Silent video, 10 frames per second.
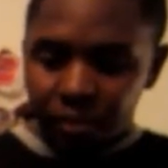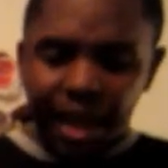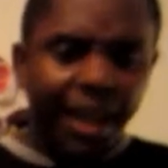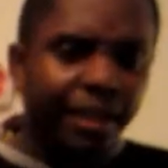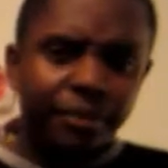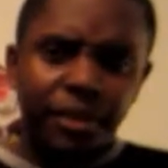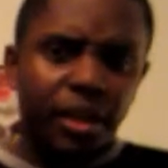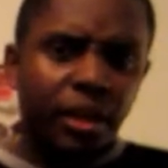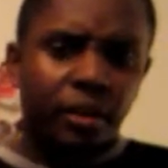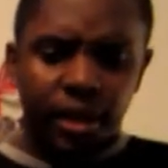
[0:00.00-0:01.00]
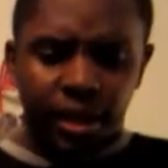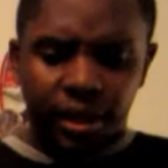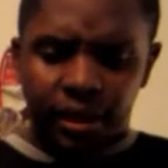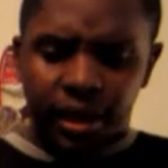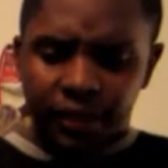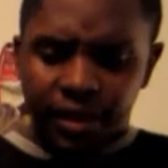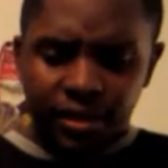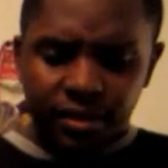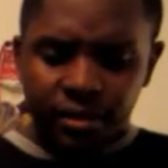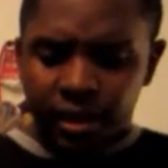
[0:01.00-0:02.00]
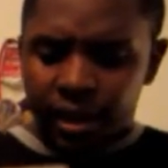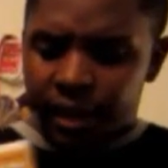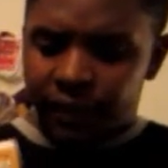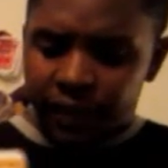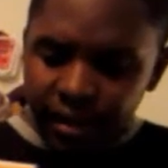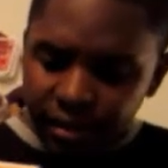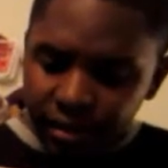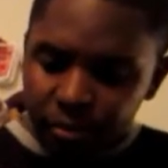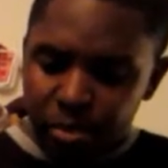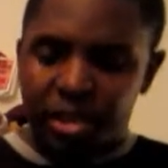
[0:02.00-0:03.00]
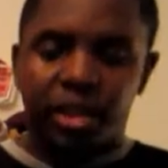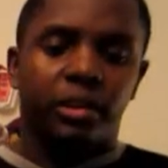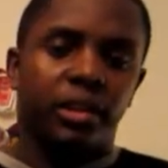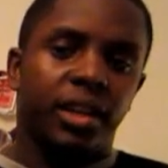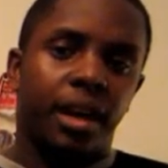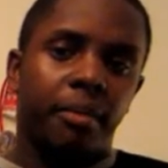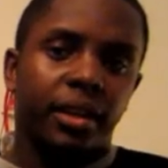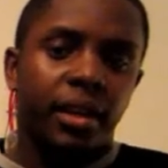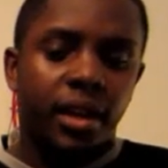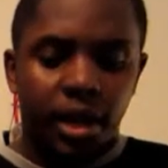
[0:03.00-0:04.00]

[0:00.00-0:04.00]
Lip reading: you know, in this particular comic,